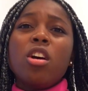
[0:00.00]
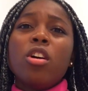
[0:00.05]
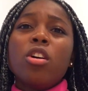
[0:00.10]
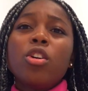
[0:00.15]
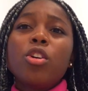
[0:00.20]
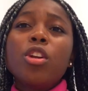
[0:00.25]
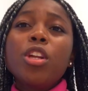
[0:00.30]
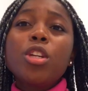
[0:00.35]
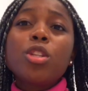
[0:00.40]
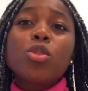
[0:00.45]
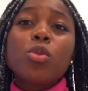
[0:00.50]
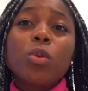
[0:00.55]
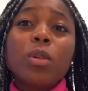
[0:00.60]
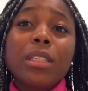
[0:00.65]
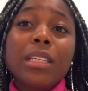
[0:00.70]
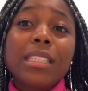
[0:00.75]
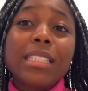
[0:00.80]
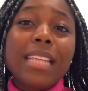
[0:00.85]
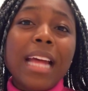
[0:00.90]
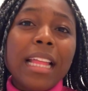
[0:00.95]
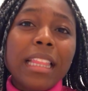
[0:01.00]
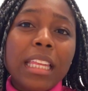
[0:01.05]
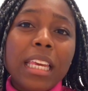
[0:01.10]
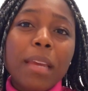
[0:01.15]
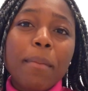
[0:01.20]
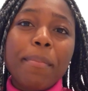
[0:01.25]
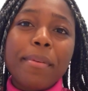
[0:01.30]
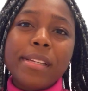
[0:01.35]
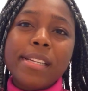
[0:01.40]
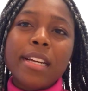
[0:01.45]
you need to understand the
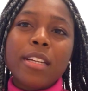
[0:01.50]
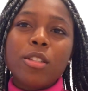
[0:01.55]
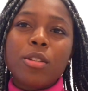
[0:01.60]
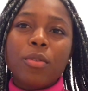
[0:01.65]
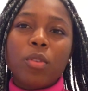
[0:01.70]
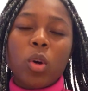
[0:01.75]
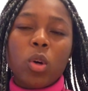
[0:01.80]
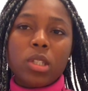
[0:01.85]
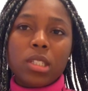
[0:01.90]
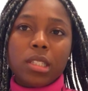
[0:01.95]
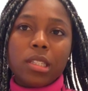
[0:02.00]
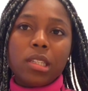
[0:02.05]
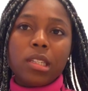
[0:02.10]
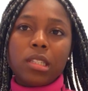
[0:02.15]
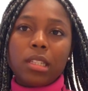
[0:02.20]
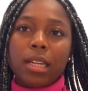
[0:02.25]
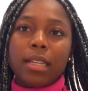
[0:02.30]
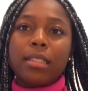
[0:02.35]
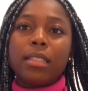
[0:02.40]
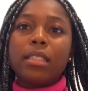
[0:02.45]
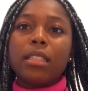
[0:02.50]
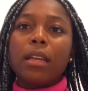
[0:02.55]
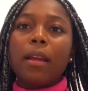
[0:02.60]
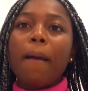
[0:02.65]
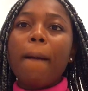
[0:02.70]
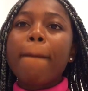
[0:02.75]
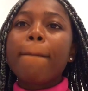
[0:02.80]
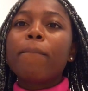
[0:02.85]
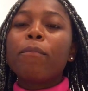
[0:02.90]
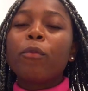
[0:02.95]
importance of consistency,
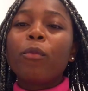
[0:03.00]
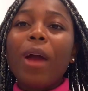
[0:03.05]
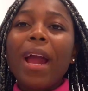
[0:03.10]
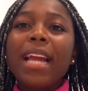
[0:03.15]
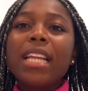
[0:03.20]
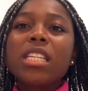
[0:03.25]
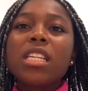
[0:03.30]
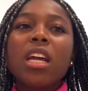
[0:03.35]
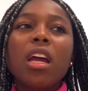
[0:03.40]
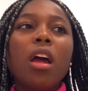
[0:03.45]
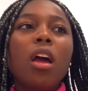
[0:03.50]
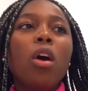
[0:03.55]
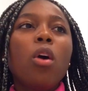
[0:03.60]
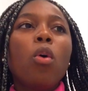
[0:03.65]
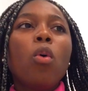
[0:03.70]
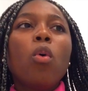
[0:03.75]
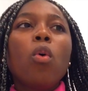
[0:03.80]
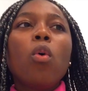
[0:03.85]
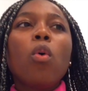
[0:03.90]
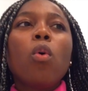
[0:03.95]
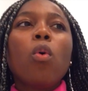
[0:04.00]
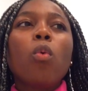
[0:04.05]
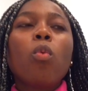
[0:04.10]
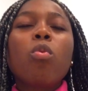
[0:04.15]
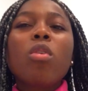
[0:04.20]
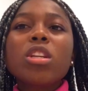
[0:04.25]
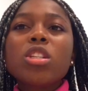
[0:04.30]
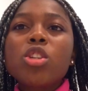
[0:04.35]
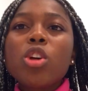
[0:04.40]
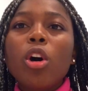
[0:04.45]
right?
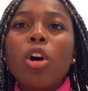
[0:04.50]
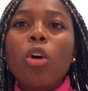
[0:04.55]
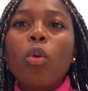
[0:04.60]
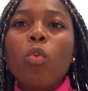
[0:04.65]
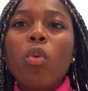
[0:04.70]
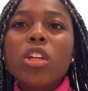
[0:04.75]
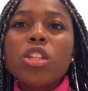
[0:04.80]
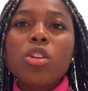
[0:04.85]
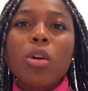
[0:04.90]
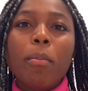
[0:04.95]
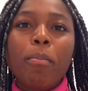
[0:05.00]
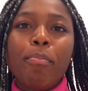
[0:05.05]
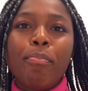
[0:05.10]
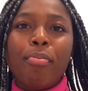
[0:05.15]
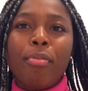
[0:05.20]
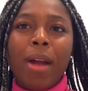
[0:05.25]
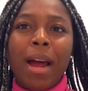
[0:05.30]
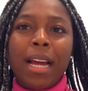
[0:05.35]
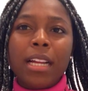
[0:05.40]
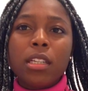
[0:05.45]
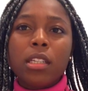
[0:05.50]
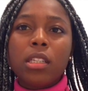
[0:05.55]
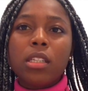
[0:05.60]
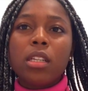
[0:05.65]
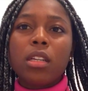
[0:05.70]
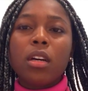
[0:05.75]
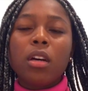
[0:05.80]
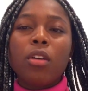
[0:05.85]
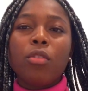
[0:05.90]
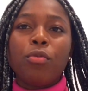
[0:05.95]
What's your brand
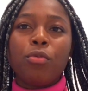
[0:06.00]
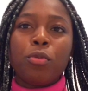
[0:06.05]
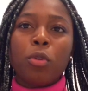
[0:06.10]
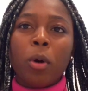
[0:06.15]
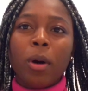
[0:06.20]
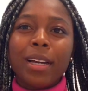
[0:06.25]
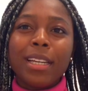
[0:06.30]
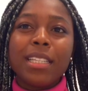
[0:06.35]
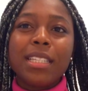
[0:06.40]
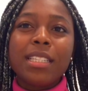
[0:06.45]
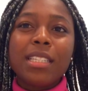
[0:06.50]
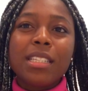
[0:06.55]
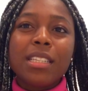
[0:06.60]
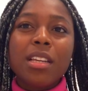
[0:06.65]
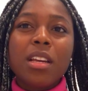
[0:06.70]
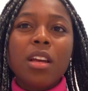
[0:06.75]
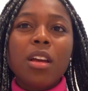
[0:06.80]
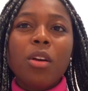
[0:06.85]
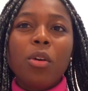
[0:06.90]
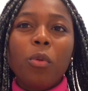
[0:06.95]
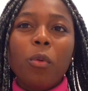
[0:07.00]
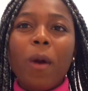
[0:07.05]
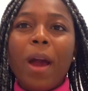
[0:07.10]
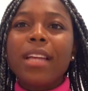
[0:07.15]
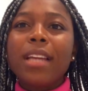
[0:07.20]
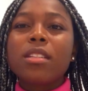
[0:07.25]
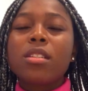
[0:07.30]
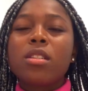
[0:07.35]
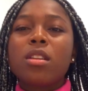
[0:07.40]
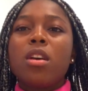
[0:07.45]
voice,
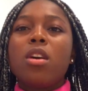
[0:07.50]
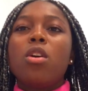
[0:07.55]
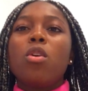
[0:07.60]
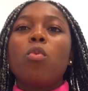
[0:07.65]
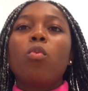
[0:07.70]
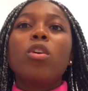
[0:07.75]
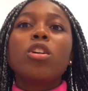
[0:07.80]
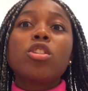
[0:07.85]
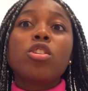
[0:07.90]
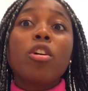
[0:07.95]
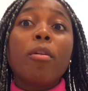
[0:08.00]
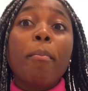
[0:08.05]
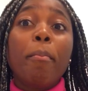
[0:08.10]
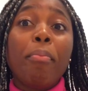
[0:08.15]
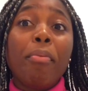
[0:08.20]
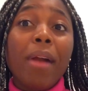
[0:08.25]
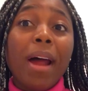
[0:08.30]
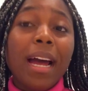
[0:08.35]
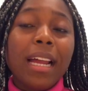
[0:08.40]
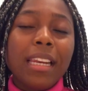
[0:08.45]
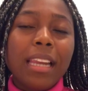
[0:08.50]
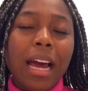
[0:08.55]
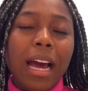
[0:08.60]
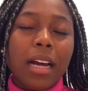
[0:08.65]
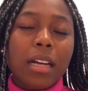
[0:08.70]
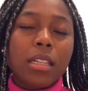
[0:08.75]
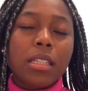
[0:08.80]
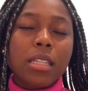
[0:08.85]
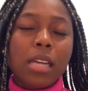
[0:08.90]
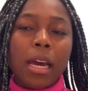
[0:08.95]
right? What's your brand
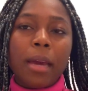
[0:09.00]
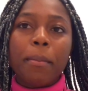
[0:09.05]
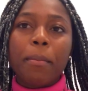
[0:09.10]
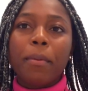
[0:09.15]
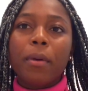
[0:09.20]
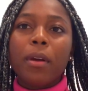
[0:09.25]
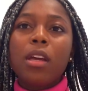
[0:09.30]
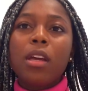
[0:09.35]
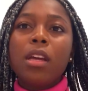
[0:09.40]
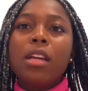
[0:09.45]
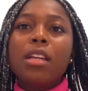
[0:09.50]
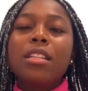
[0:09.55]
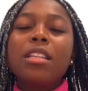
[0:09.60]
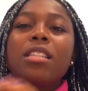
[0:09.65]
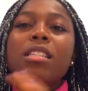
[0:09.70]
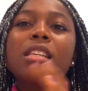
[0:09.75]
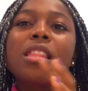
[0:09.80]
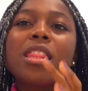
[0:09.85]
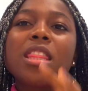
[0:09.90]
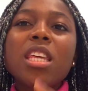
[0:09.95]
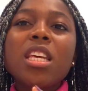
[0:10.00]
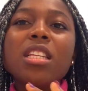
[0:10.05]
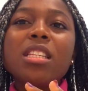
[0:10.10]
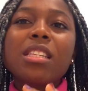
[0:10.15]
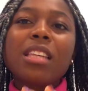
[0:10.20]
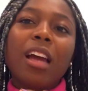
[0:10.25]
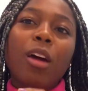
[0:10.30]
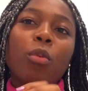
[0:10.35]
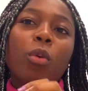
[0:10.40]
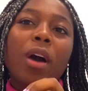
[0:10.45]
archetype? These are things
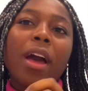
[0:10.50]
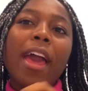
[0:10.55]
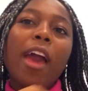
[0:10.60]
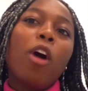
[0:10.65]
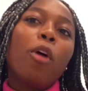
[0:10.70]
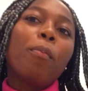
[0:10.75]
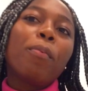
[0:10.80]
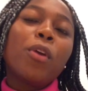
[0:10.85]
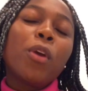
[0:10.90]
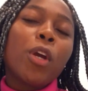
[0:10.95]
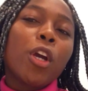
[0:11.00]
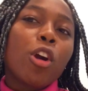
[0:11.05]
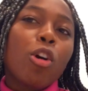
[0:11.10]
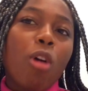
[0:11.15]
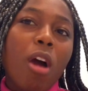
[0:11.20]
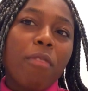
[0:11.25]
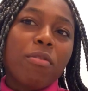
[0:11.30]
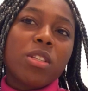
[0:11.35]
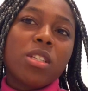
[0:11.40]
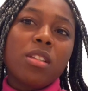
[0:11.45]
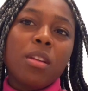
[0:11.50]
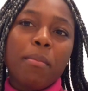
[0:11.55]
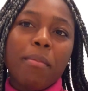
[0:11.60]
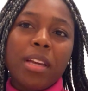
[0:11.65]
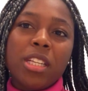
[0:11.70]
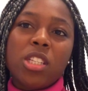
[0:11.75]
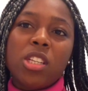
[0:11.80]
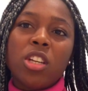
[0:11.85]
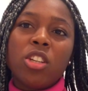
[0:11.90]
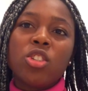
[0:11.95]
that will help you in crafting a
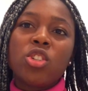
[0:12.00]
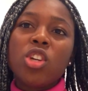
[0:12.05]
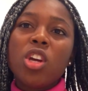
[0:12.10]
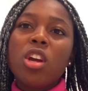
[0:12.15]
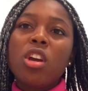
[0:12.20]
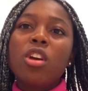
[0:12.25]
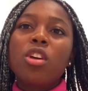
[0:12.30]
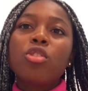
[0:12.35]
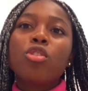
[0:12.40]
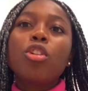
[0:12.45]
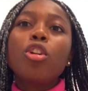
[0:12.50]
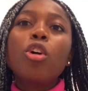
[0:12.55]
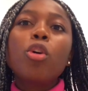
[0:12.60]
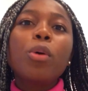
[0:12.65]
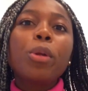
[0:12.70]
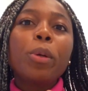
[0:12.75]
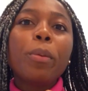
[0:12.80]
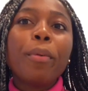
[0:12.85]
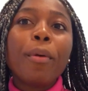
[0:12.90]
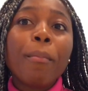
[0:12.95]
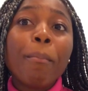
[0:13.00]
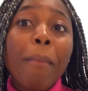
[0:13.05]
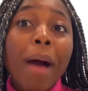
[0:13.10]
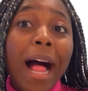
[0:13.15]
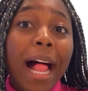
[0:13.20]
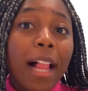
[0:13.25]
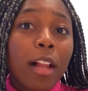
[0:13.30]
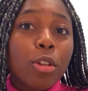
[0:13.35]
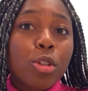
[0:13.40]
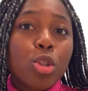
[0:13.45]
message. You're not going to be
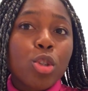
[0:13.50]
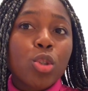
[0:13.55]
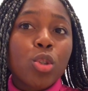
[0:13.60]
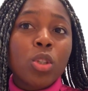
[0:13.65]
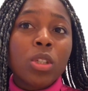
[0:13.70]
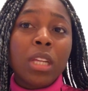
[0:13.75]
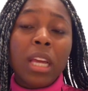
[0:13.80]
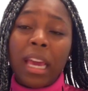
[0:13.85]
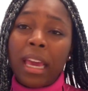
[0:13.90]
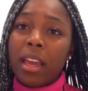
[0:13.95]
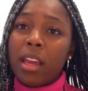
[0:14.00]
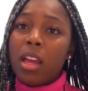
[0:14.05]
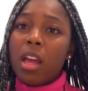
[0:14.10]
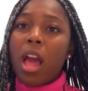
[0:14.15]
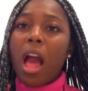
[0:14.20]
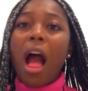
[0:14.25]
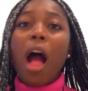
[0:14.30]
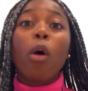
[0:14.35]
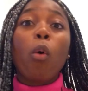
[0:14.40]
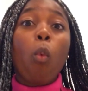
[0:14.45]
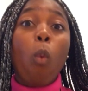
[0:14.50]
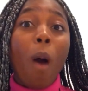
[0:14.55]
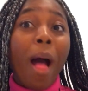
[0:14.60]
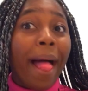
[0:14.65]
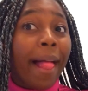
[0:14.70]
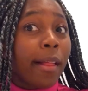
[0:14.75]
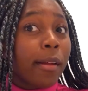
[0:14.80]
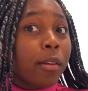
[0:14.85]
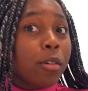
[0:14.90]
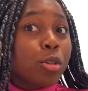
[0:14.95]
mild today and
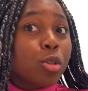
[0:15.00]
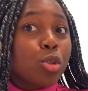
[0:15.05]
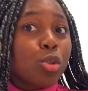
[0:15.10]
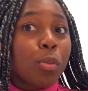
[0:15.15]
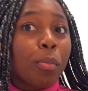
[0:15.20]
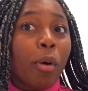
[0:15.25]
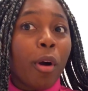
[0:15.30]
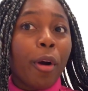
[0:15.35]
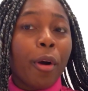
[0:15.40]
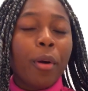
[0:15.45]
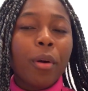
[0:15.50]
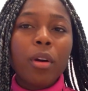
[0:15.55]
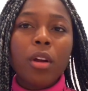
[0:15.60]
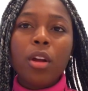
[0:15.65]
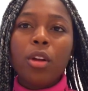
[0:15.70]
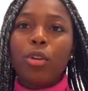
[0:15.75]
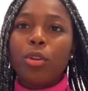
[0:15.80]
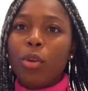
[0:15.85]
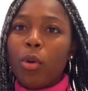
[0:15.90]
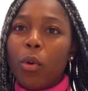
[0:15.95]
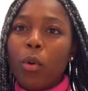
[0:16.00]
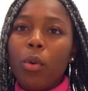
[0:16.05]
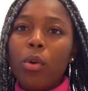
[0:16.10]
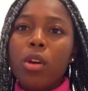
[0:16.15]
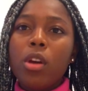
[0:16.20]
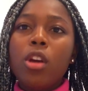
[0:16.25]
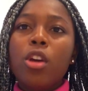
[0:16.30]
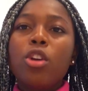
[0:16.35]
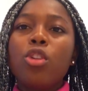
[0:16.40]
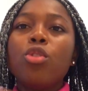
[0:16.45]
wild tomorrow. No,
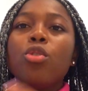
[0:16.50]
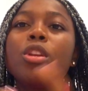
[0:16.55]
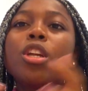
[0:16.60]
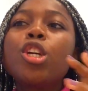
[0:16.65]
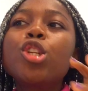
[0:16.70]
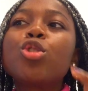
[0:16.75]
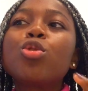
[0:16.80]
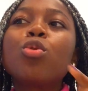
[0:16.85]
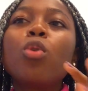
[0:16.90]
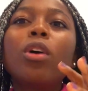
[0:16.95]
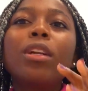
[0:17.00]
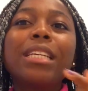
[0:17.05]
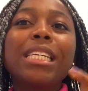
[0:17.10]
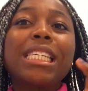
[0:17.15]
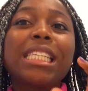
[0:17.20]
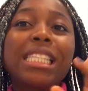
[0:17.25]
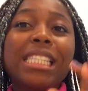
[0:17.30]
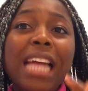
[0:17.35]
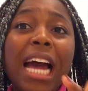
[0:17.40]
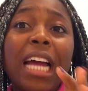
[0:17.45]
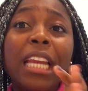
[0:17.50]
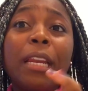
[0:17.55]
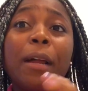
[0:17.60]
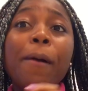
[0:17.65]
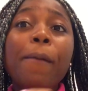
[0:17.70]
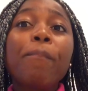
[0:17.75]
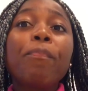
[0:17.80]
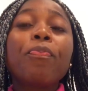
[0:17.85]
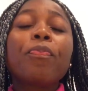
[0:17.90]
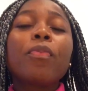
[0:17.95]
you need to understand
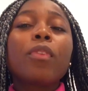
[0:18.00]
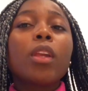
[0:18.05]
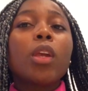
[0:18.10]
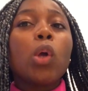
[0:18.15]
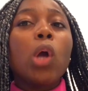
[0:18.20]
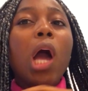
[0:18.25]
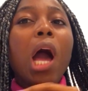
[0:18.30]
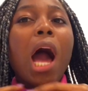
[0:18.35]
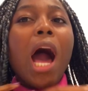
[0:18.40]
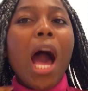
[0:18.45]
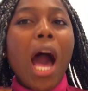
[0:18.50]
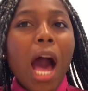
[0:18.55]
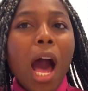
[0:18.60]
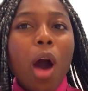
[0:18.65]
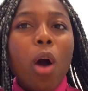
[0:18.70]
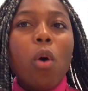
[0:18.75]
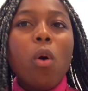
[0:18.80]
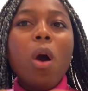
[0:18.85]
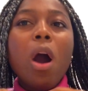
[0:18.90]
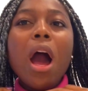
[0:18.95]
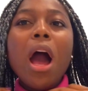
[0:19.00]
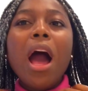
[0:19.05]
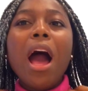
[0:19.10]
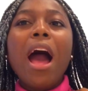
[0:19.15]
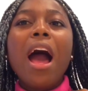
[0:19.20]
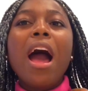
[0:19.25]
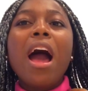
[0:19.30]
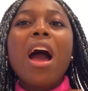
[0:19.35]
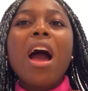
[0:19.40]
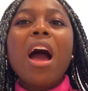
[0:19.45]
how
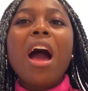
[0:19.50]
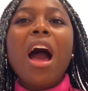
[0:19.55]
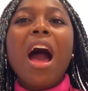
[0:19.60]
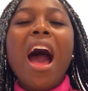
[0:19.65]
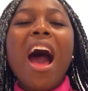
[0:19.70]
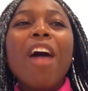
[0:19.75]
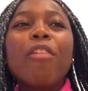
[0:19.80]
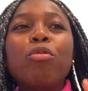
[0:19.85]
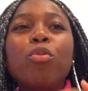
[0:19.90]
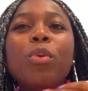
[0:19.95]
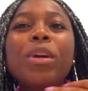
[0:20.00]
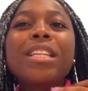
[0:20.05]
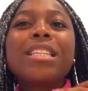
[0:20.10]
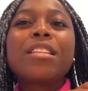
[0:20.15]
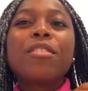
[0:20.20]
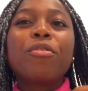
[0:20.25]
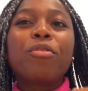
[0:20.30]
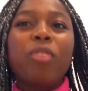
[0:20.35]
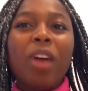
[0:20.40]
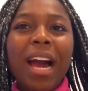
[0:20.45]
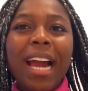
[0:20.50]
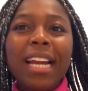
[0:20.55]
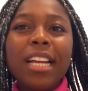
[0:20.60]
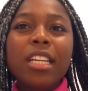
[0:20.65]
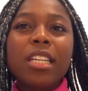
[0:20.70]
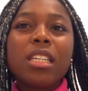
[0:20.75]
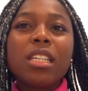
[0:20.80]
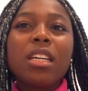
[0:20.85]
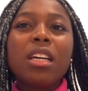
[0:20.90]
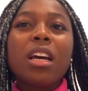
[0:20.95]
have we
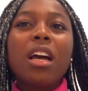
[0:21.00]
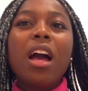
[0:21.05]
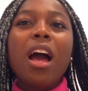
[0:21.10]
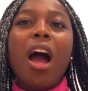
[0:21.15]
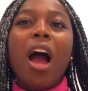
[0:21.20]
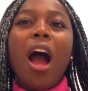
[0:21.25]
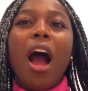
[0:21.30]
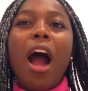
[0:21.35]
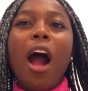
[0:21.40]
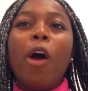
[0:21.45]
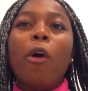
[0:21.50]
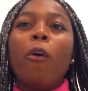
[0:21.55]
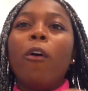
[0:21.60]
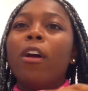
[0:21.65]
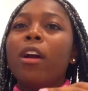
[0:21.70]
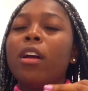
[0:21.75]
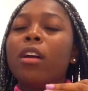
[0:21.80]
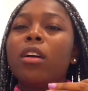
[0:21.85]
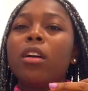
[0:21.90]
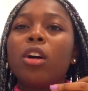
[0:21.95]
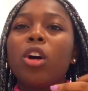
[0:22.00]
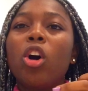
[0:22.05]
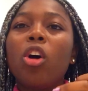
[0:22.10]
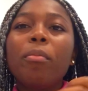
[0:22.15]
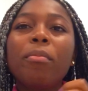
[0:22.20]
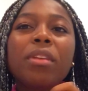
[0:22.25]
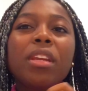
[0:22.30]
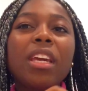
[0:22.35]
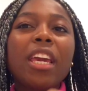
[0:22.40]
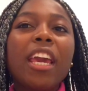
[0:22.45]
defined our
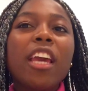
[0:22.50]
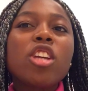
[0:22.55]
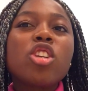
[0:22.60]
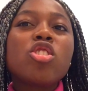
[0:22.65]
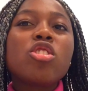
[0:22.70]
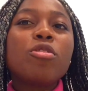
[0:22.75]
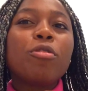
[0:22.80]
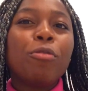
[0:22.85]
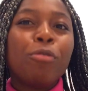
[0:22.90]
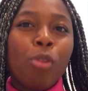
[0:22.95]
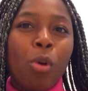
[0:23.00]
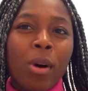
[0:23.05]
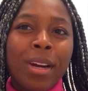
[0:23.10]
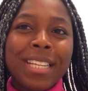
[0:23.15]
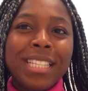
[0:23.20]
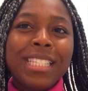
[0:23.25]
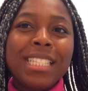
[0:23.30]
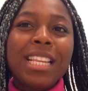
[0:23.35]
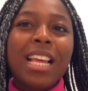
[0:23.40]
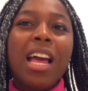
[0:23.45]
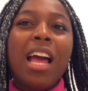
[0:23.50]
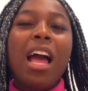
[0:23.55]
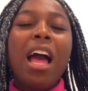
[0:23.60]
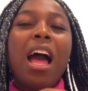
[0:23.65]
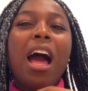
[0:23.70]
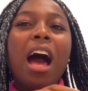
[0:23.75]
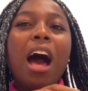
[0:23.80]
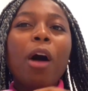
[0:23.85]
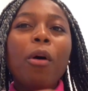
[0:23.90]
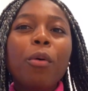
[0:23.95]
communication voice.
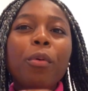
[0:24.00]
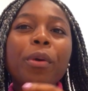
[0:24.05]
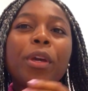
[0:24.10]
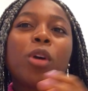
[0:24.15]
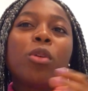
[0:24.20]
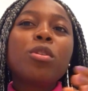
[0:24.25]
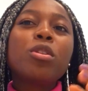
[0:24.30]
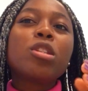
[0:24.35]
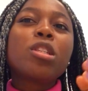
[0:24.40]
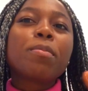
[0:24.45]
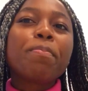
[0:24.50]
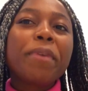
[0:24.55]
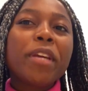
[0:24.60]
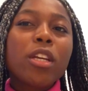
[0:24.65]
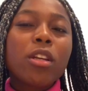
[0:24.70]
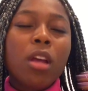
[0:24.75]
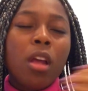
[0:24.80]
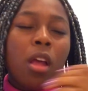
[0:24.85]
How are we going to speak?